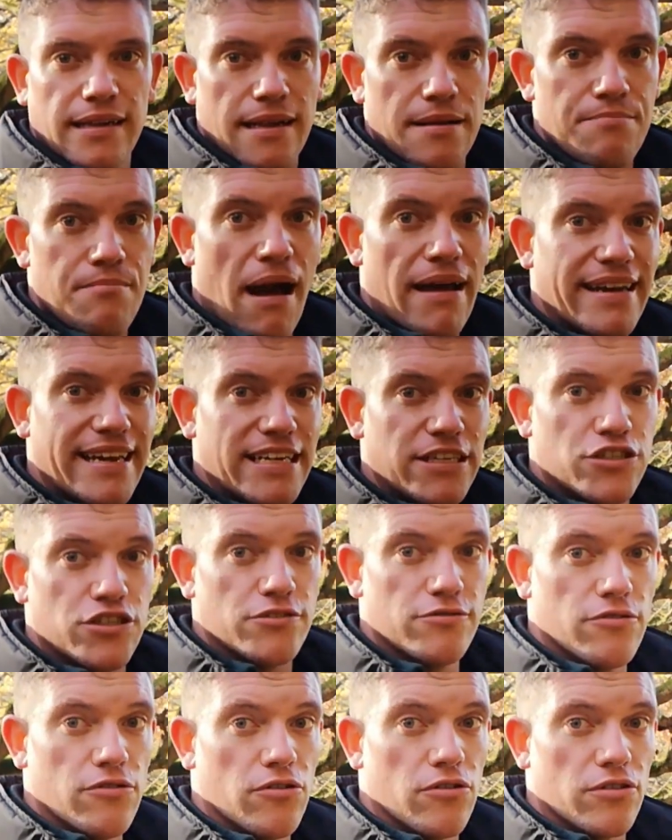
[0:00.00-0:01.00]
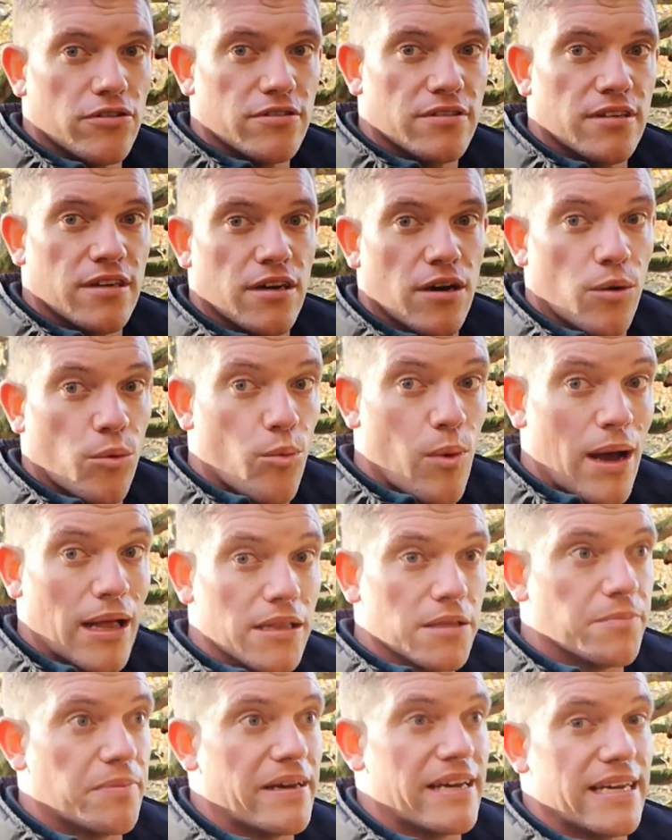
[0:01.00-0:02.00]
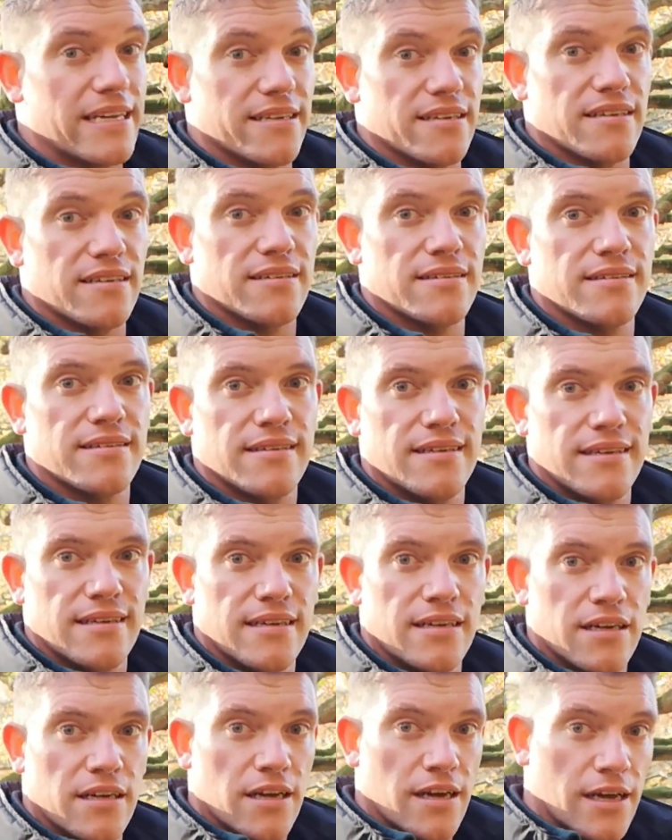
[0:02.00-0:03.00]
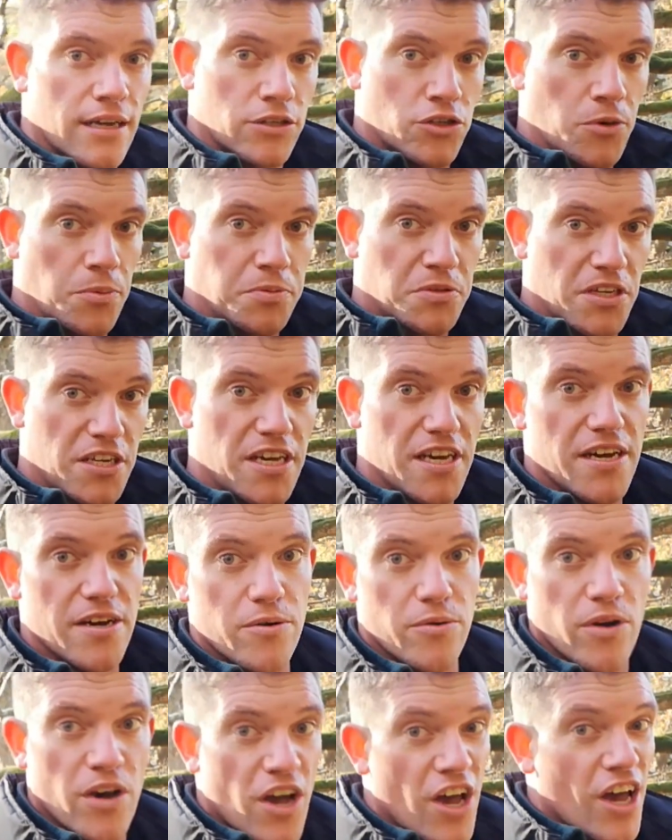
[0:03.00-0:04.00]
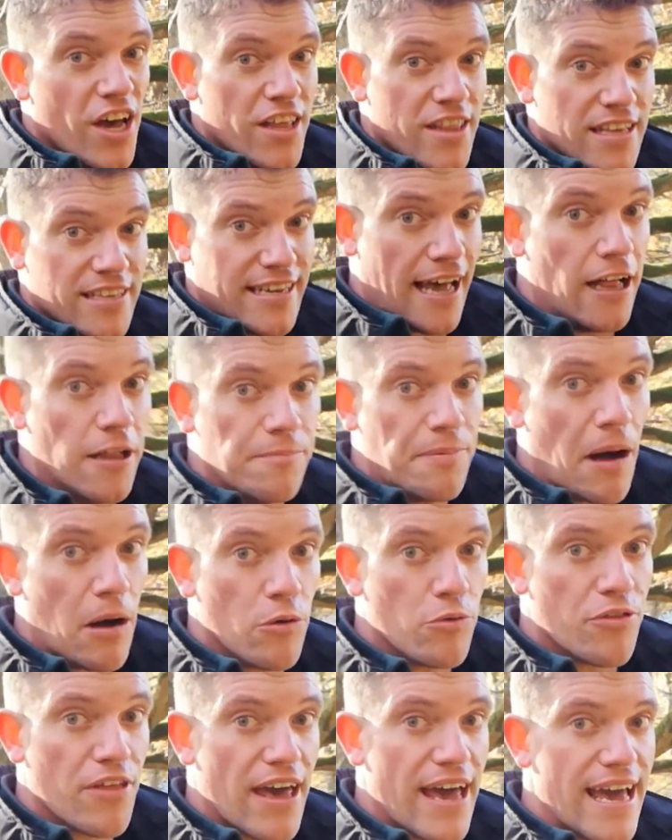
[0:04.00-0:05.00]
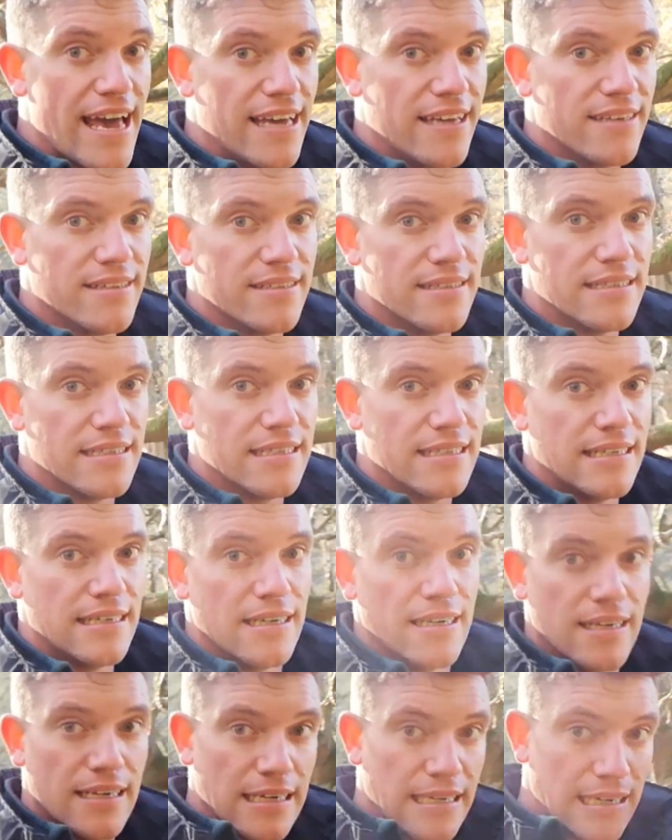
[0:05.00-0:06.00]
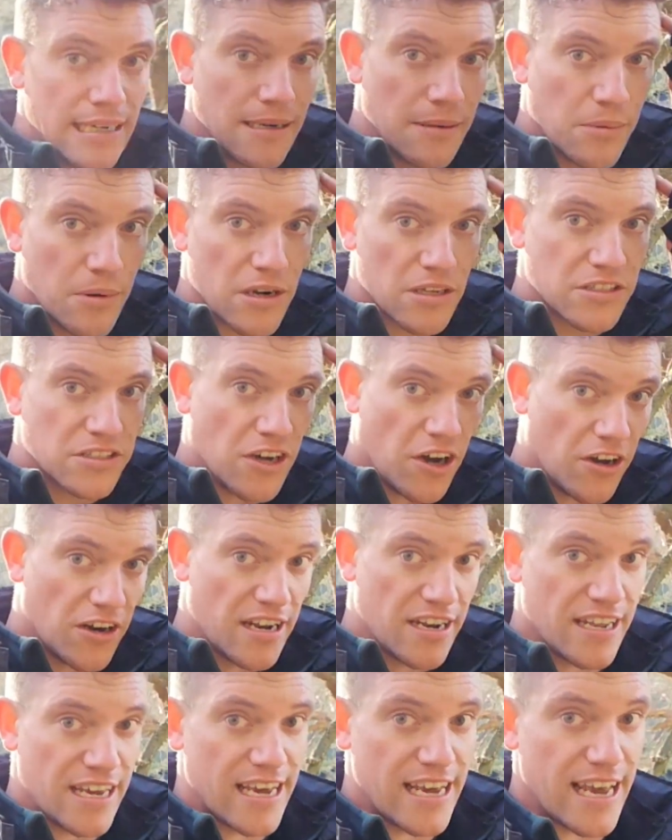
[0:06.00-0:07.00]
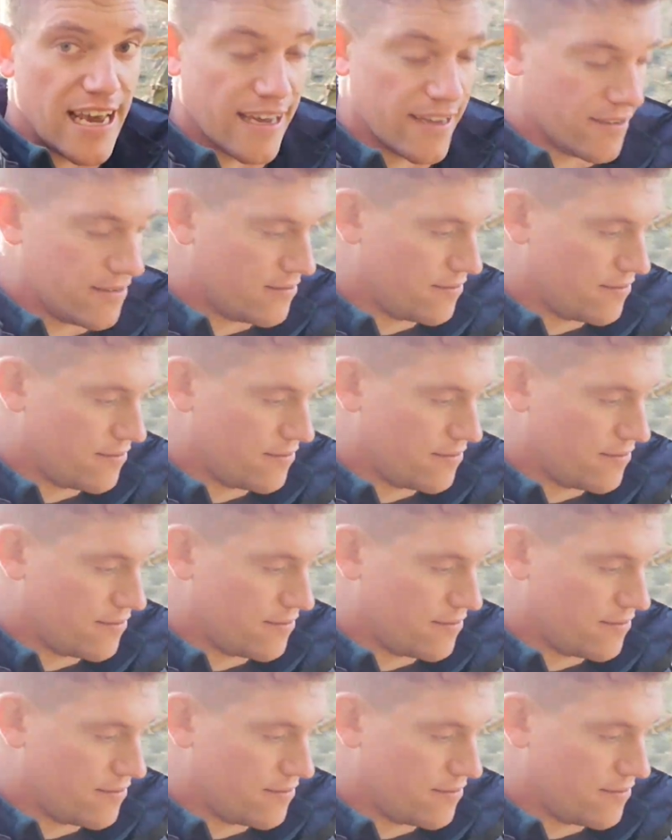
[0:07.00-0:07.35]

Manage your own well-being. It's up to you. There's help out there, but it's all in here.